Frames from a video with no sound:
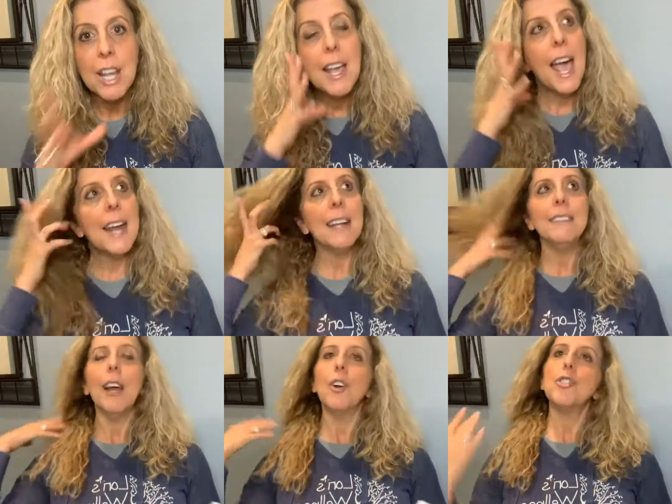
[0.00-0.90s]
And I
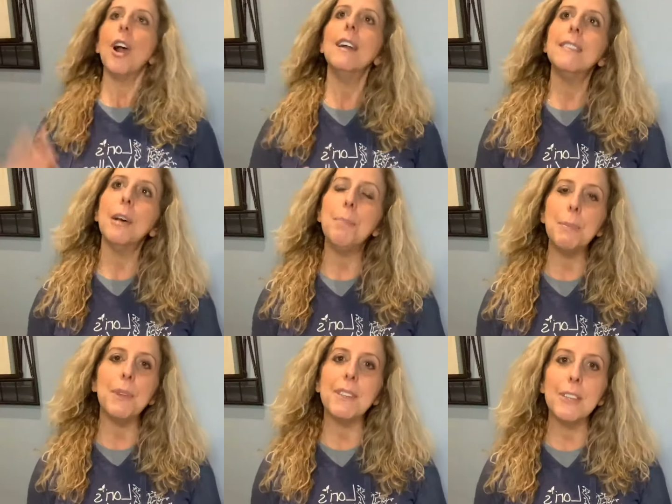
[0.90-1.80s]
try to tell
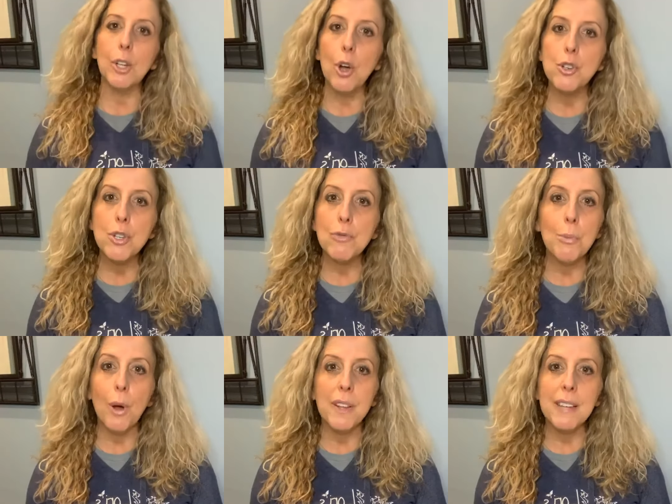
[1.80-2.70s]
people this in the coaching
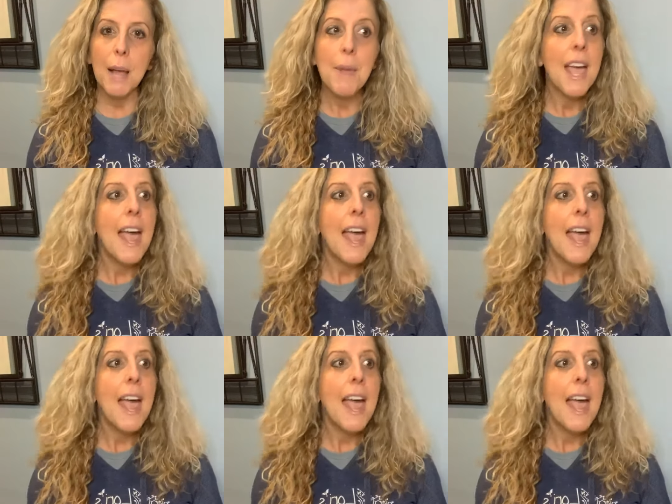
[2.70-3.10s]
room all the time.